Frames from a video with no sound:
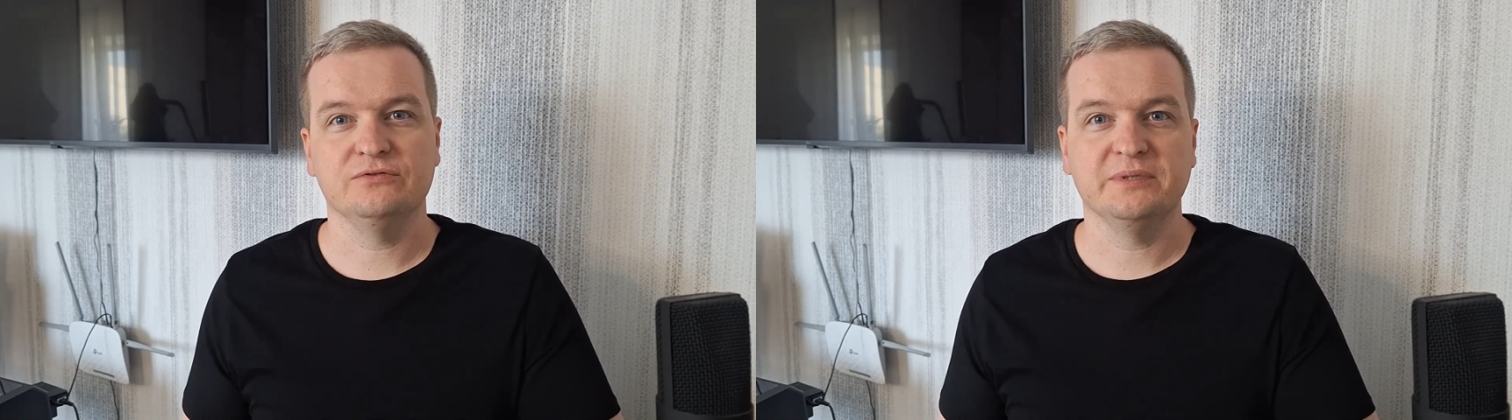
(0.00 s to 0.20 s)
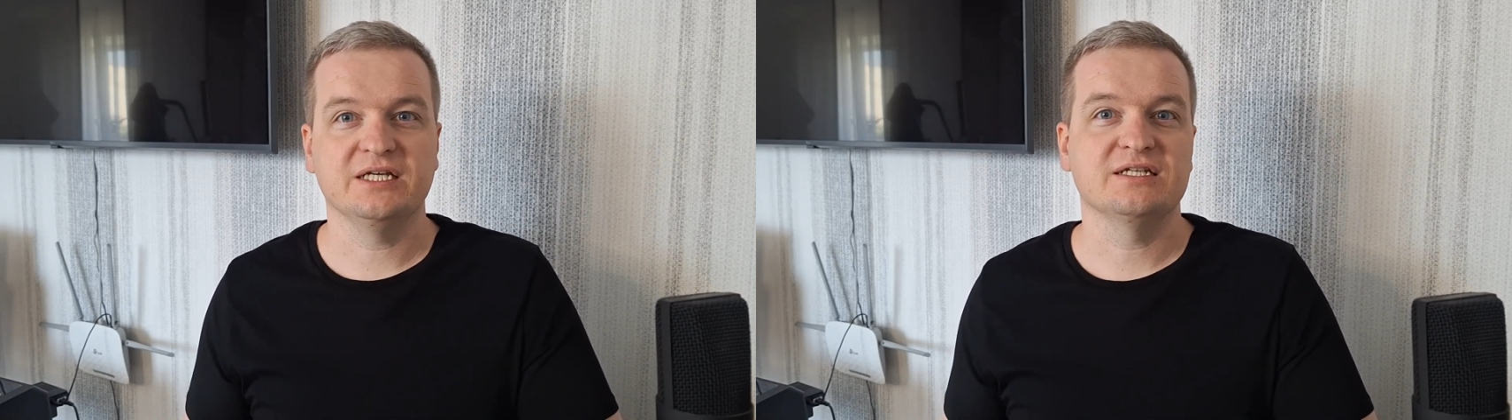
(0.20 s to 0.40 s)

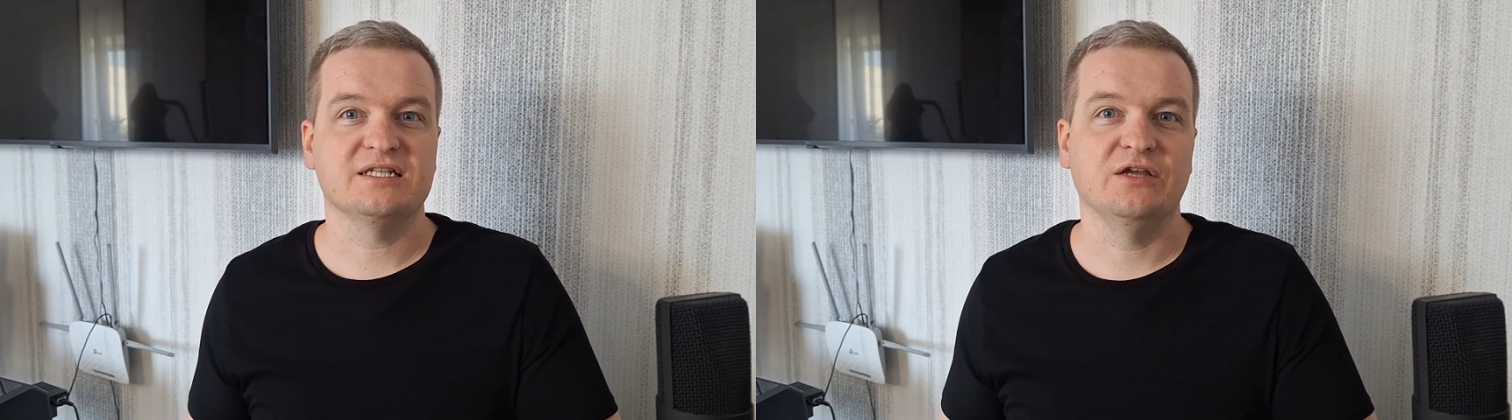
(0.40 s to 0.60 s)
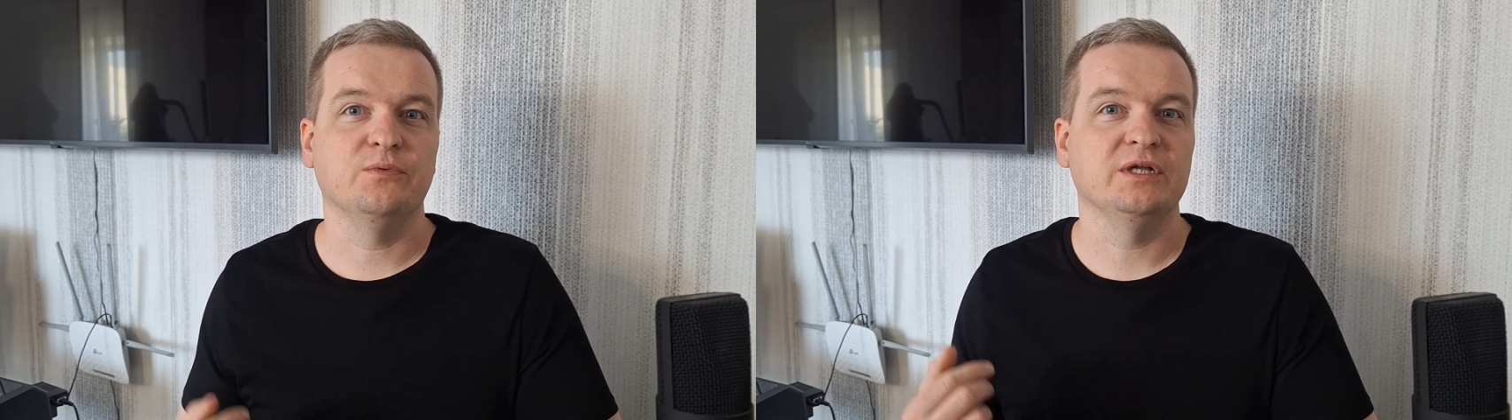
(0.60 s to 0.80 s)
because
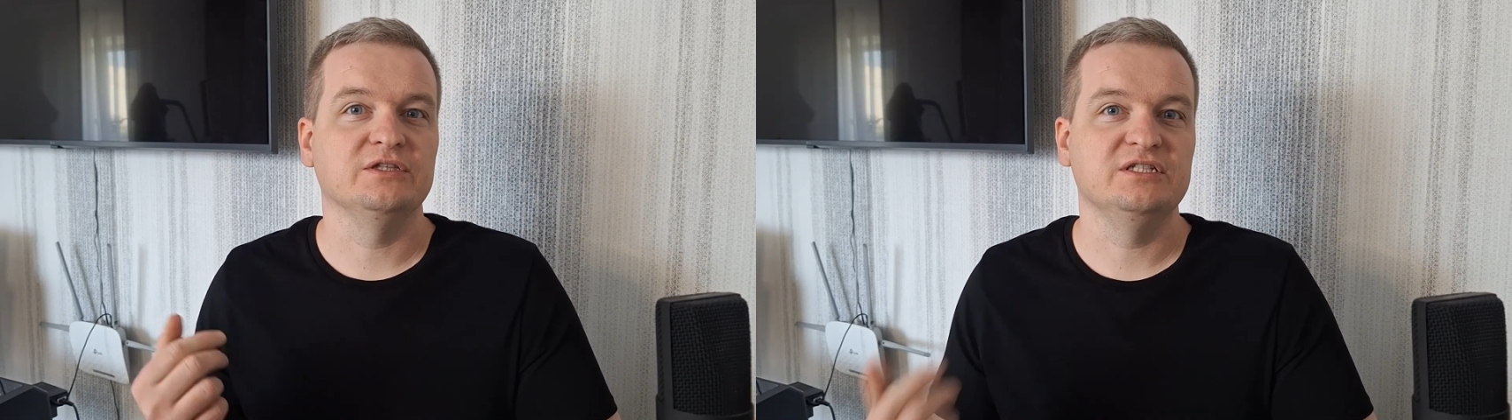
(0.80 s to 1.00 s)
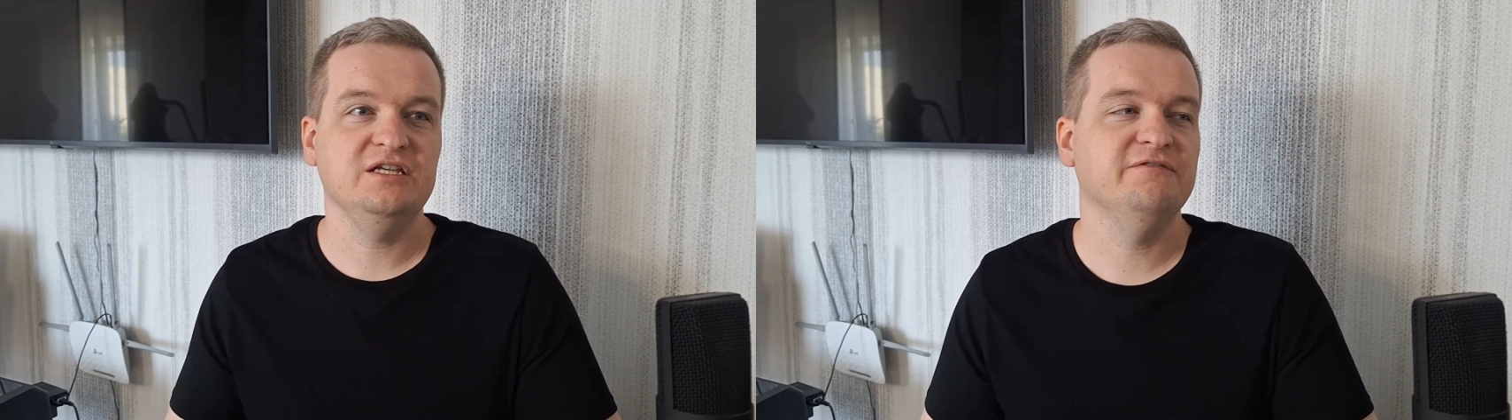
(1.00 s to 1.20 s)
it will
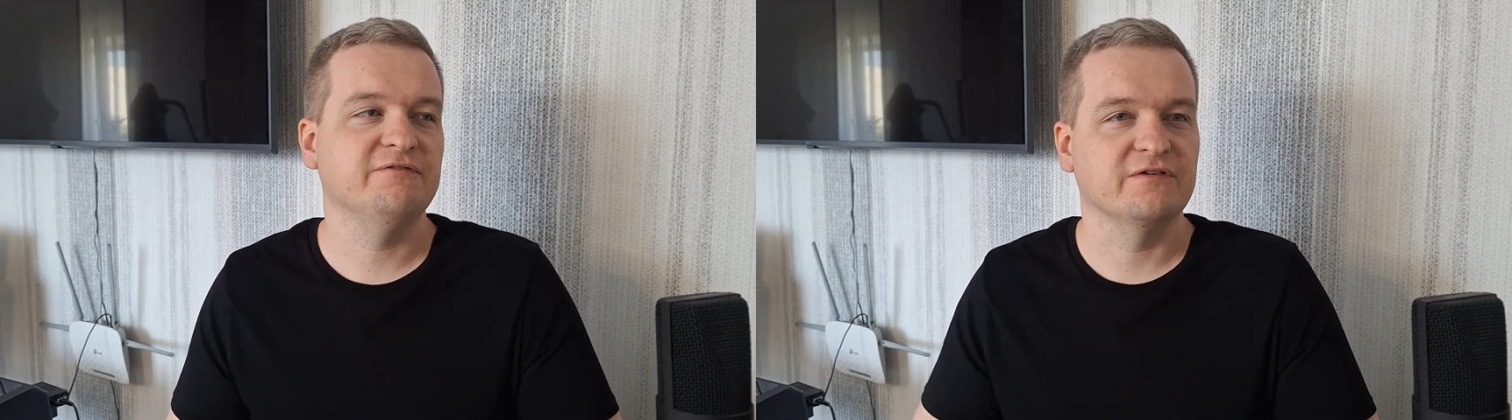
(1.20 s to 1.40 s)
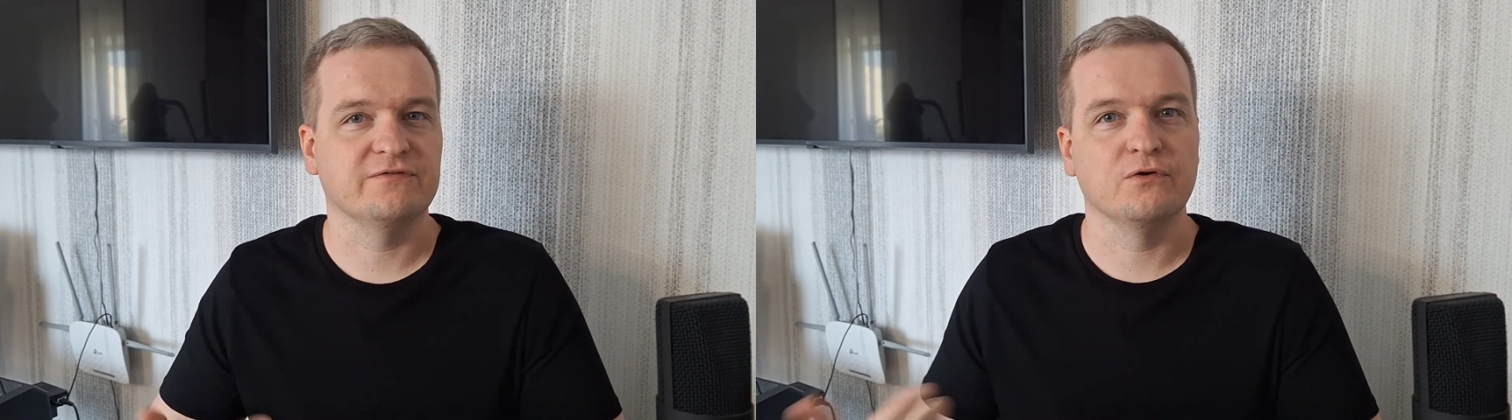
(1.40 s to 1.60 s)

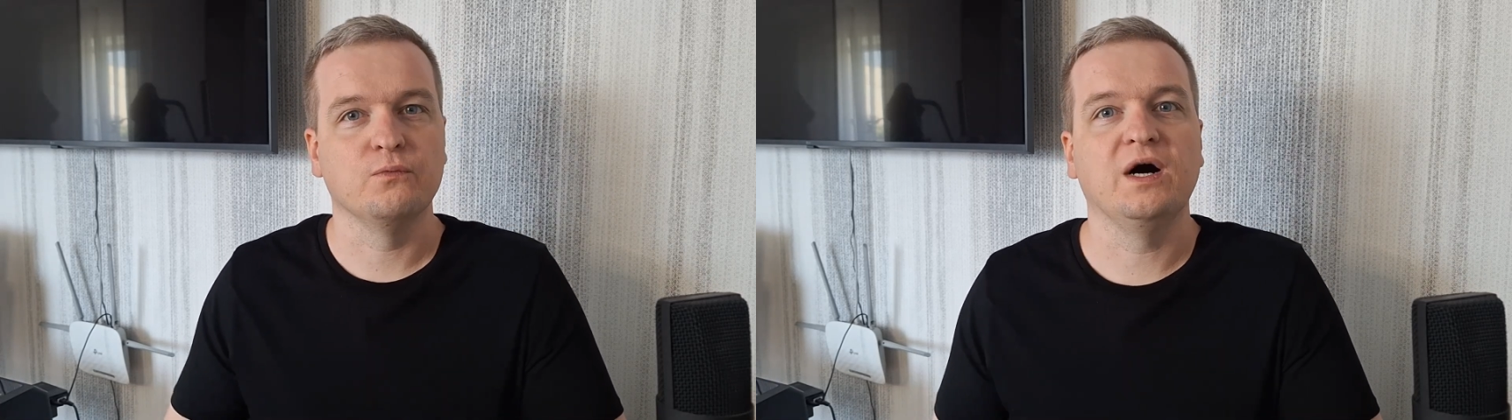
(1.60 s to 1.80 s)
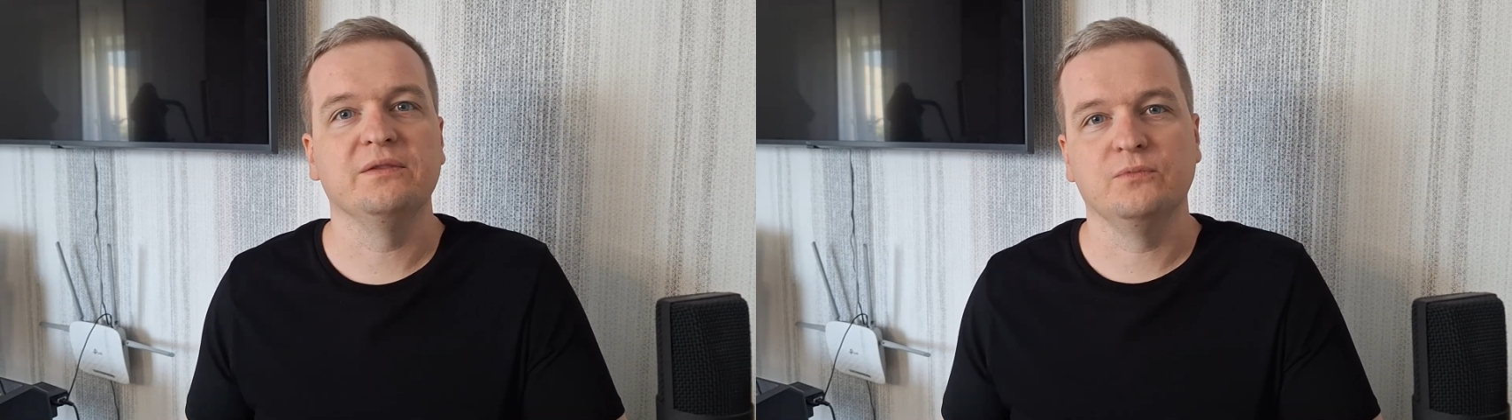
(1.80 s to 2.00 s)
differ from
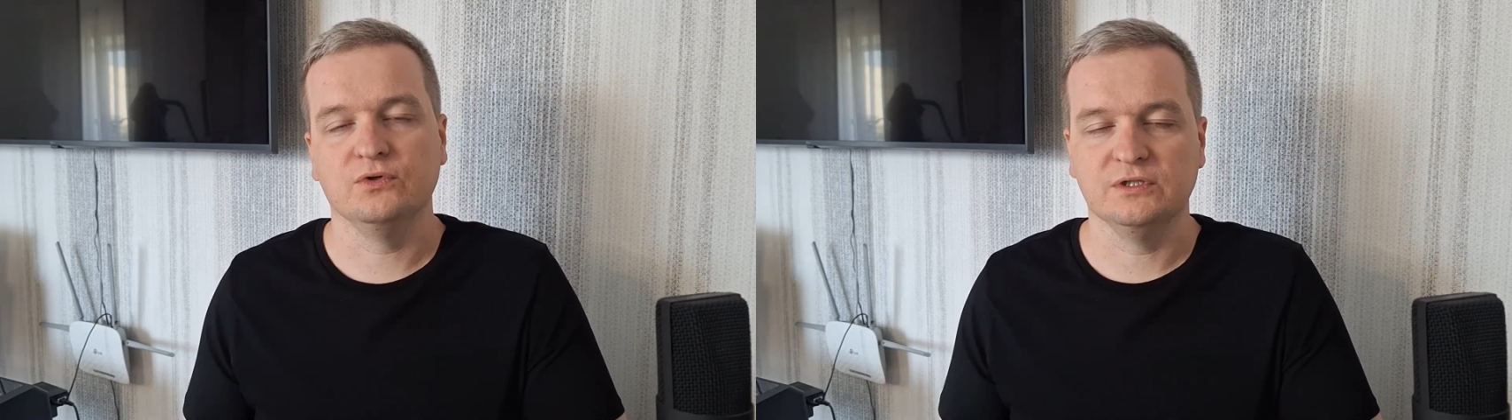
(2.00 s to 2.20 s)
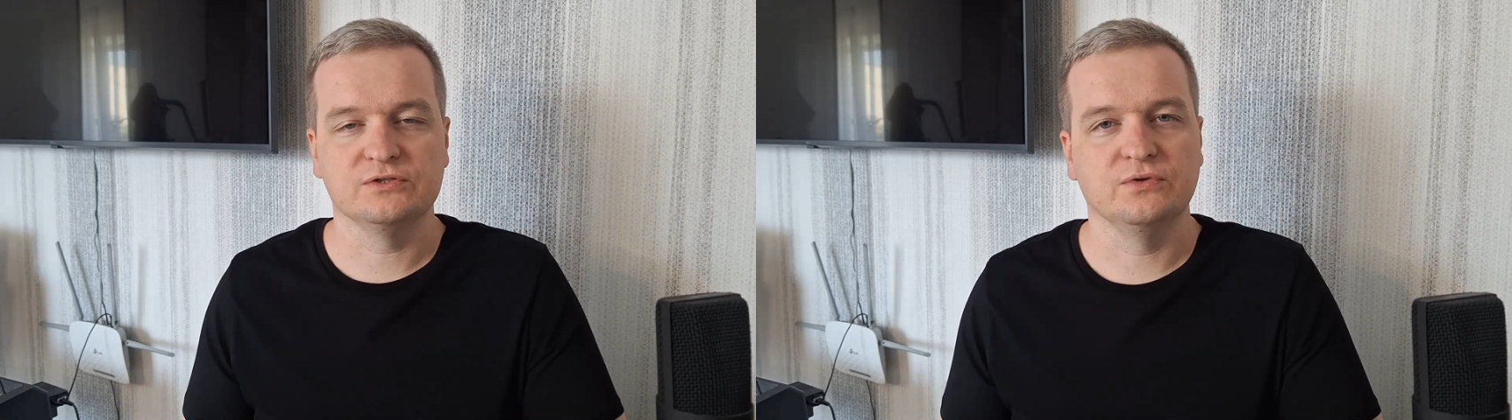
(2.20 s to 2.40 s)
one
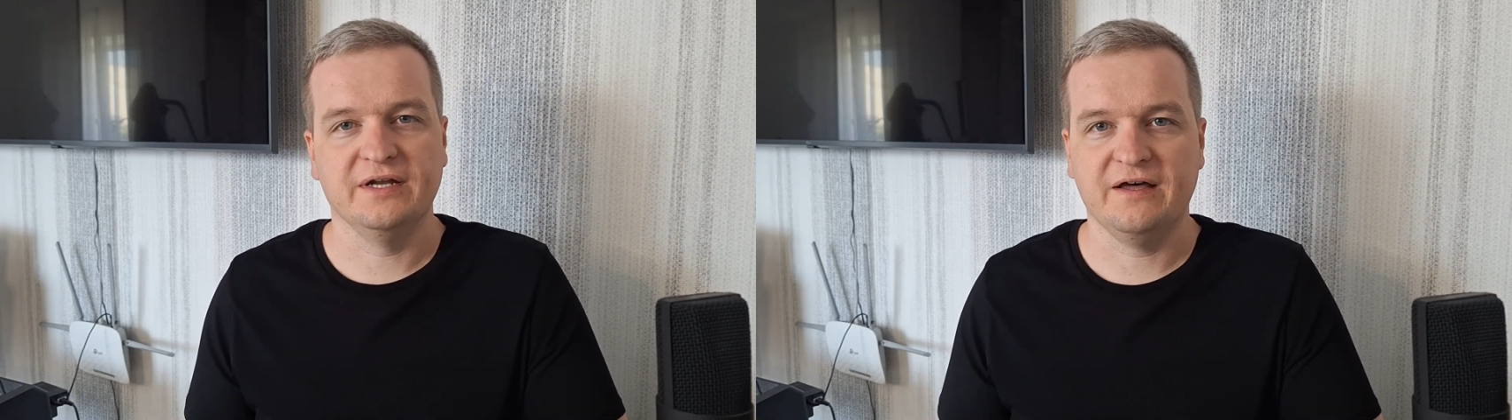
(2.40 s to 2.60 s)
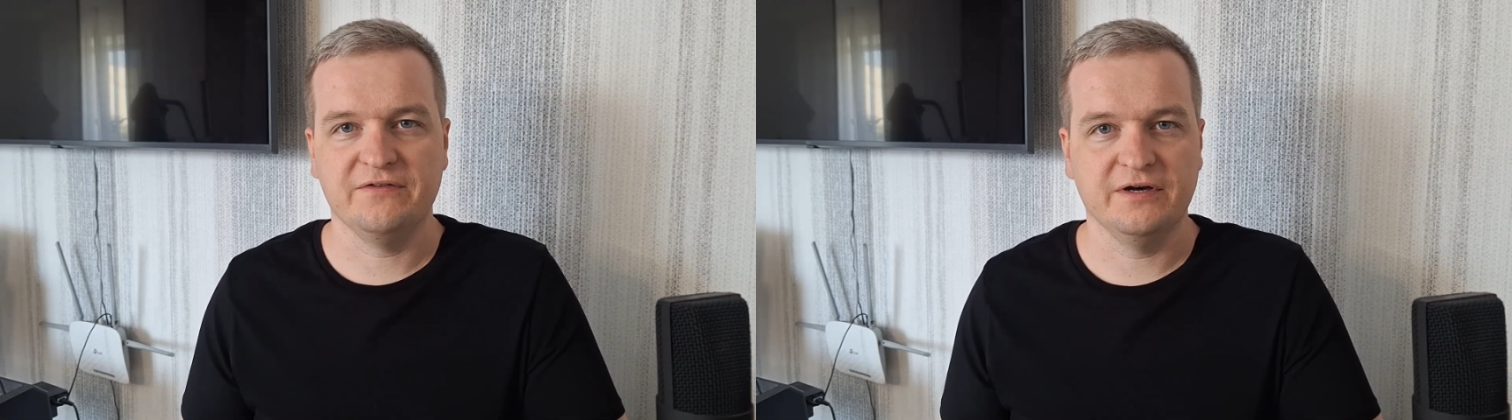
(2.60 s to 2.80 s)
model to
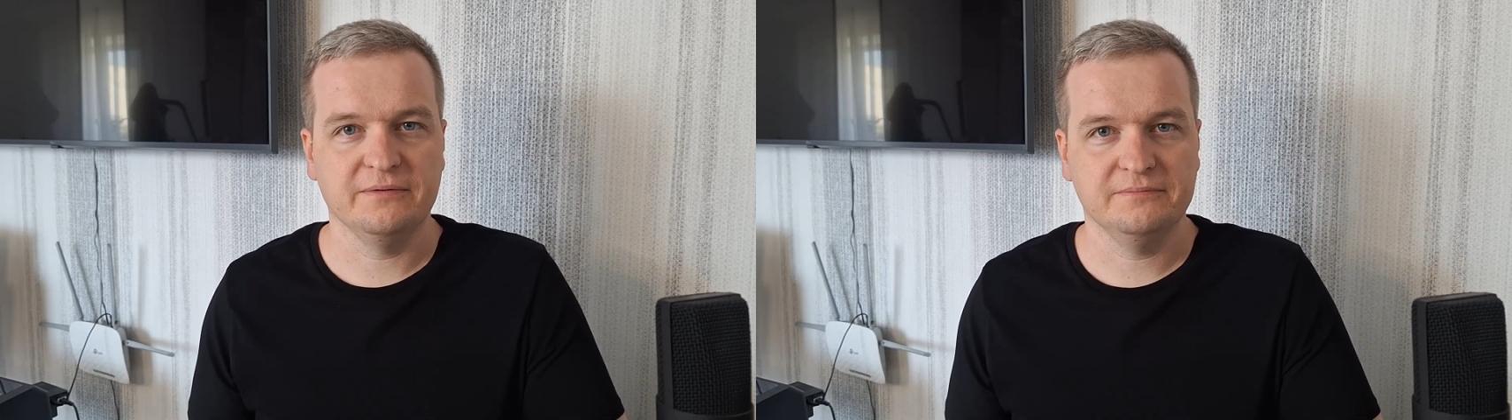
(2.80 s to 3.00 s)
another.